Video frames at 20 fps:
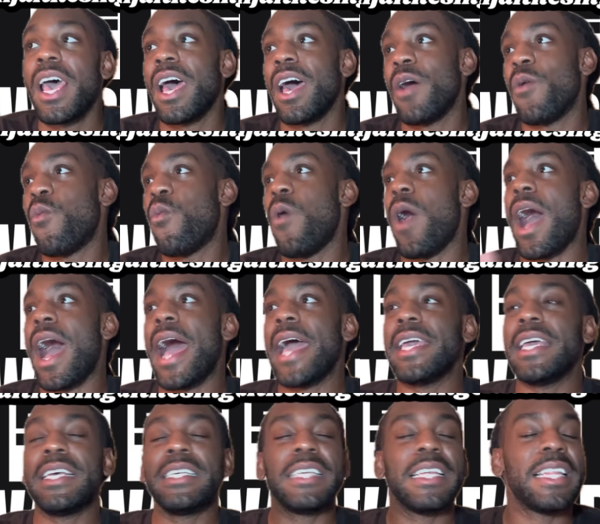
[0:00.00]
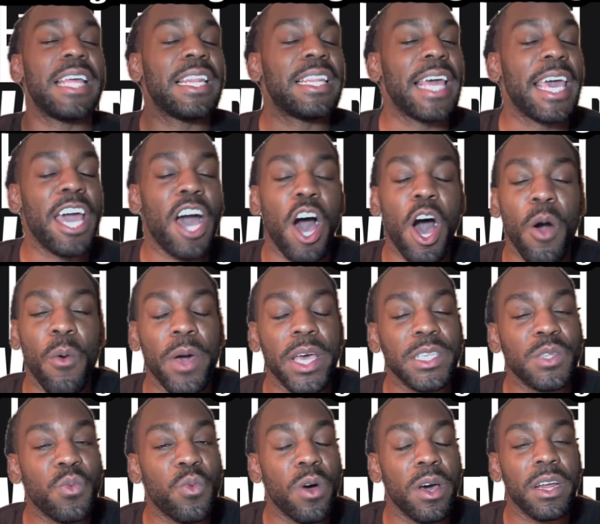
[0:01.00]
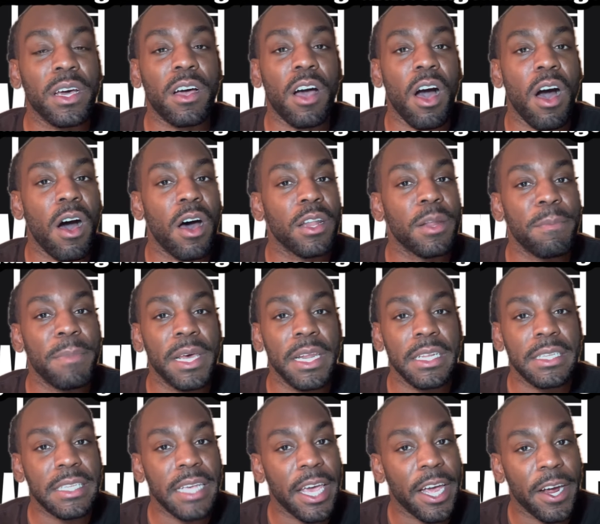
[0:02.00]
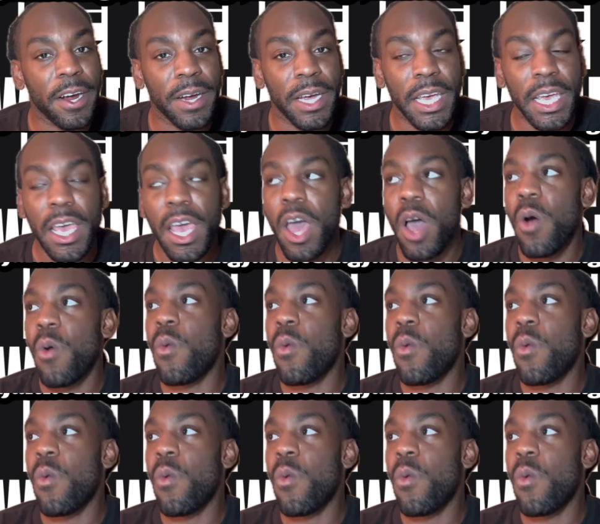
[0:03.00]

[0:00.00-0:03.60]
why is it that they always want to call the military?